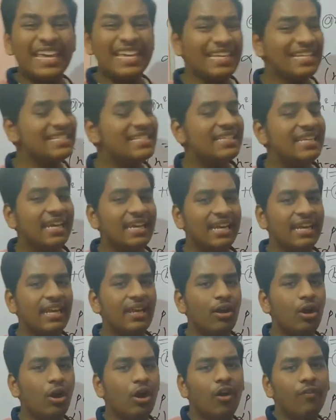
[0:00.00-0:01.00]
degree
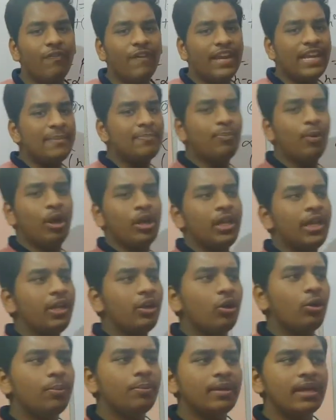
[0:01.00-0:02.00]
of any
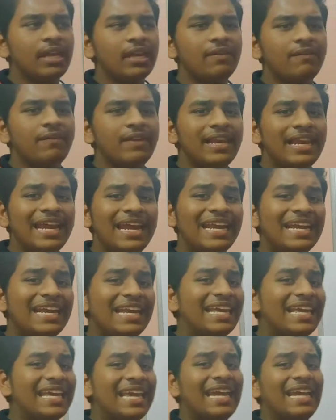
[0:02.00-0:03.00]
polynomial will
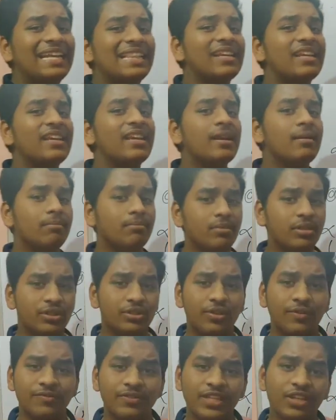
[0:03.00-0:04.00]
indicate the numbers of
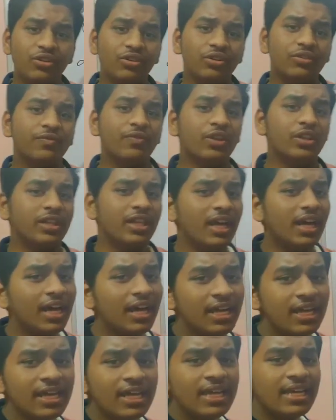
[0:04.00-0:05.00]
zeros for the
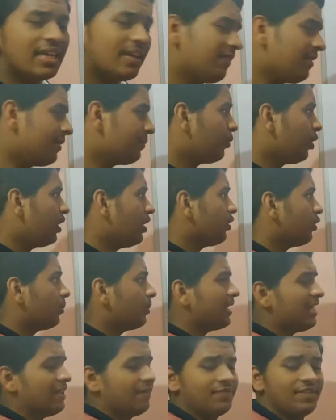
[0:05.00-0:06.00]
given polynomial.
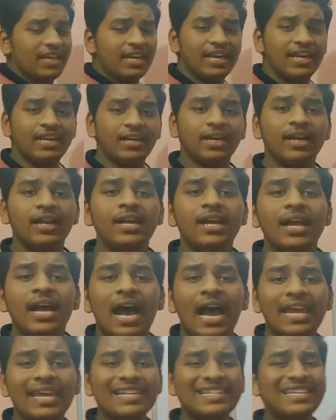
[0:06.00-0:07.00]
If there are
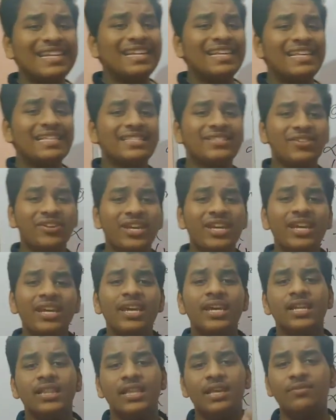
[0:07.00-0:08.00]
highest degree is 3,
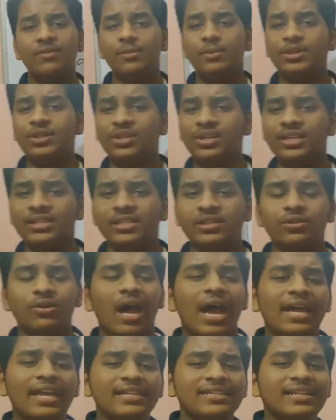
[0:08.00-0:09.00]
there will be 3 0.
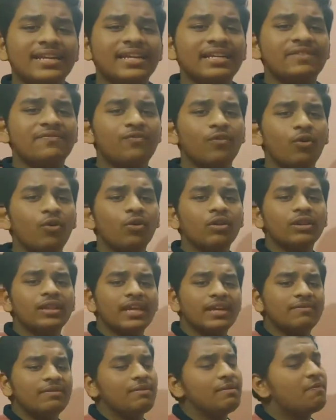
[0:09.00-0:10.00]
Highest degree is 4, there
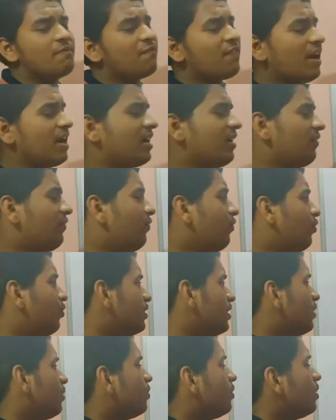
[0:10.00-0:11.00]
will be 4
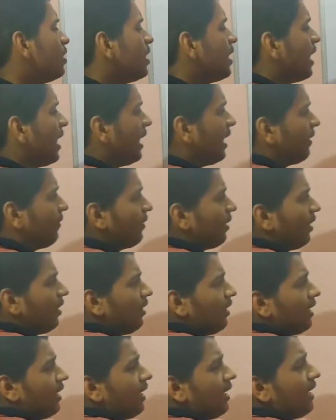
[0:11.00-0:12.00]
0.
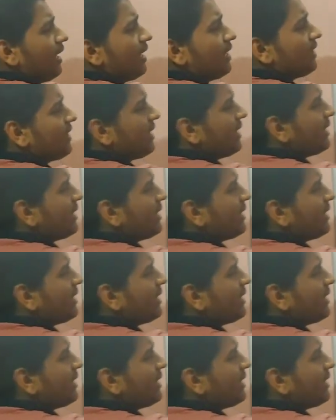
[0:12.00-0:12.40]
In this